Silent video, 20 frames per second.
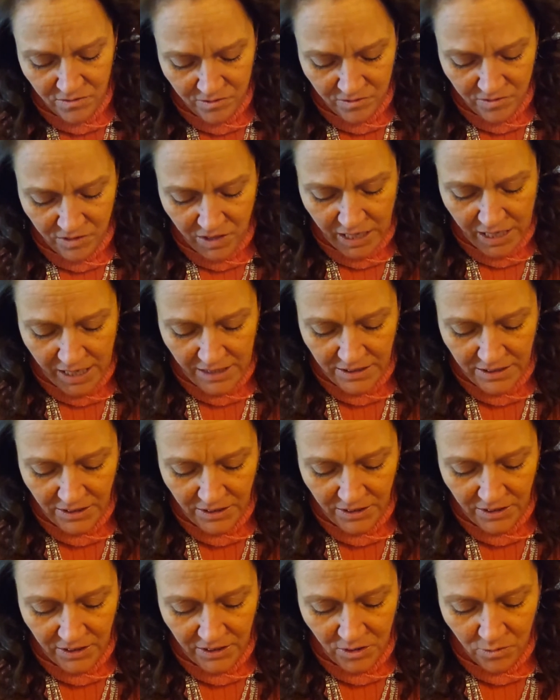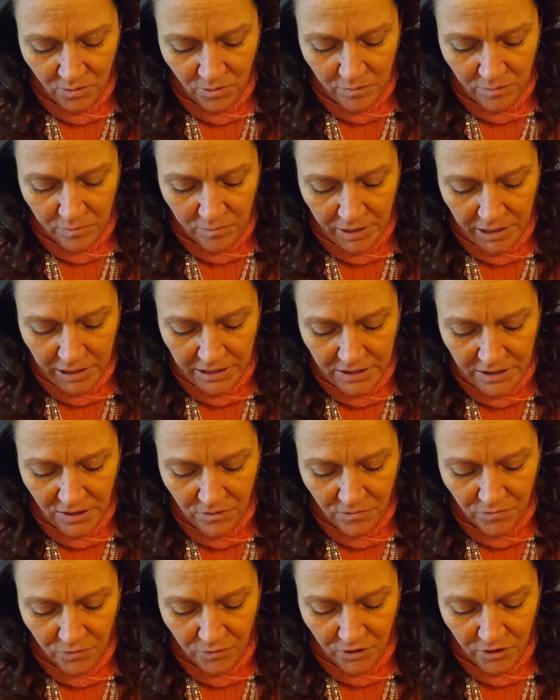Actually, you know what I might do
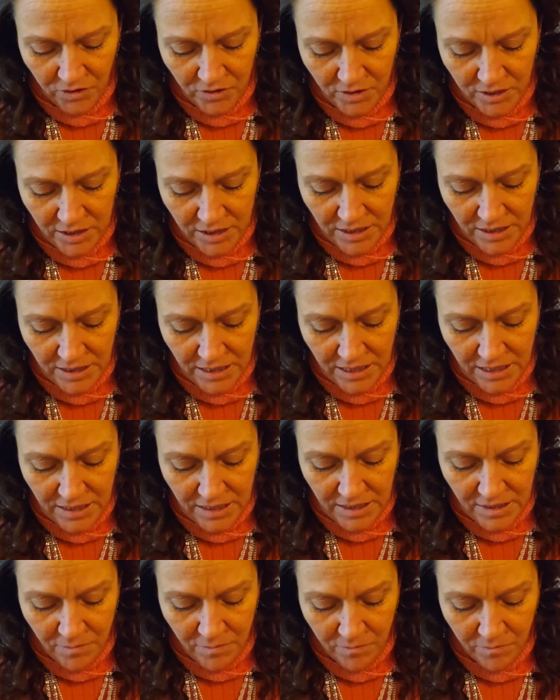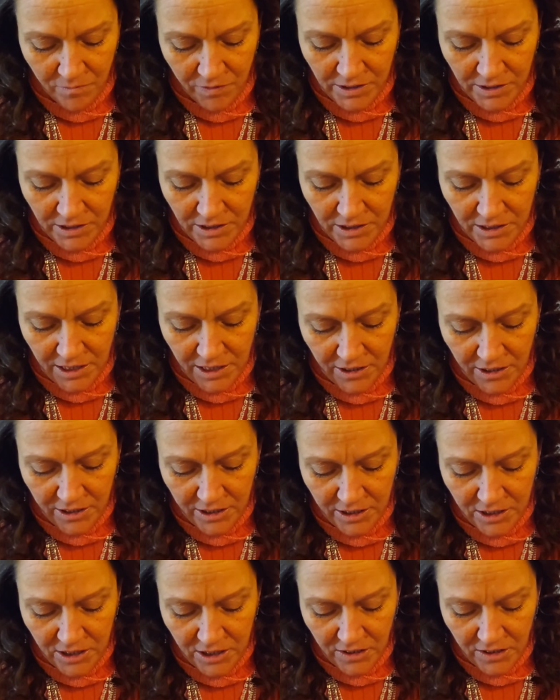first is eat some vegetarian
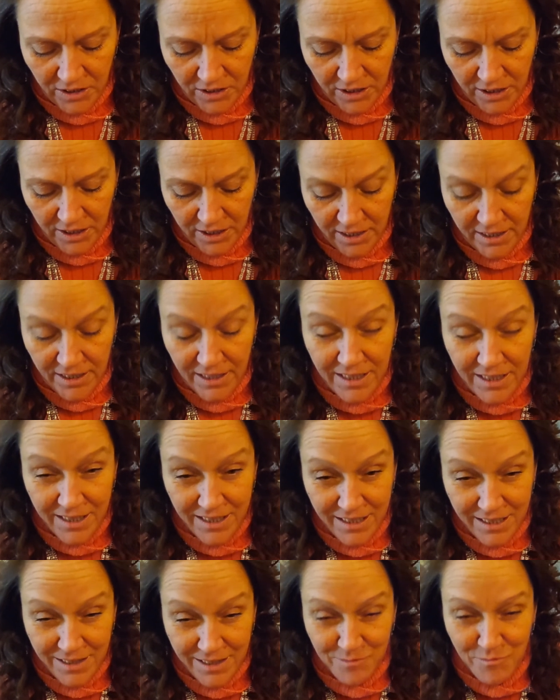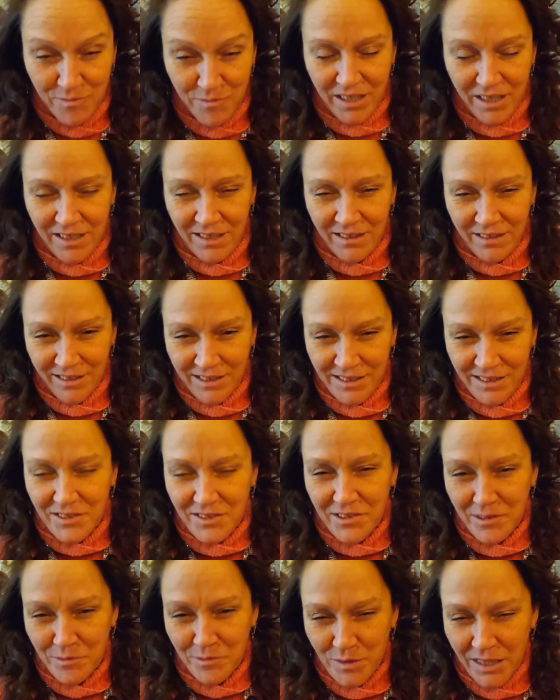chili and then make an ice
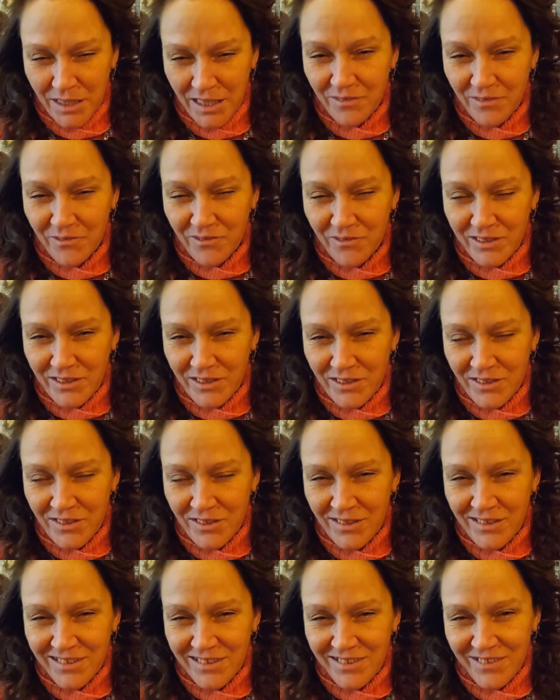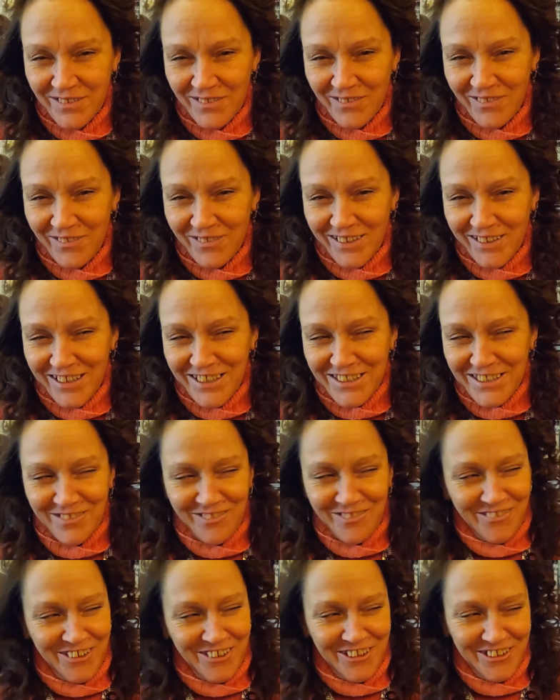cream sandwich. Because it
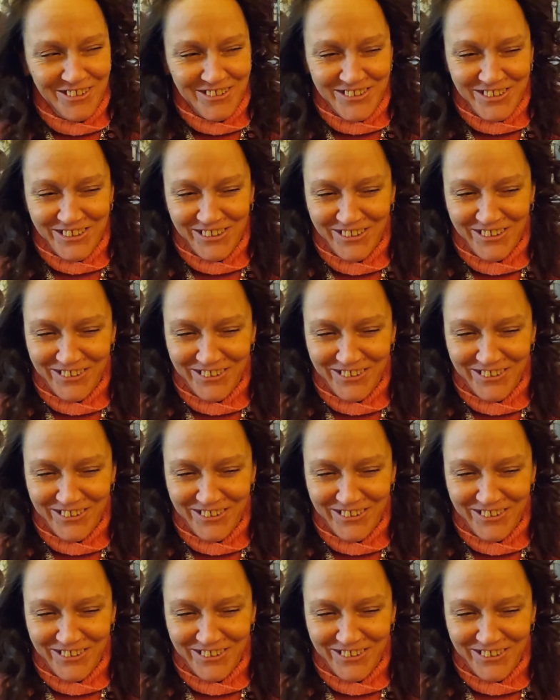feels good.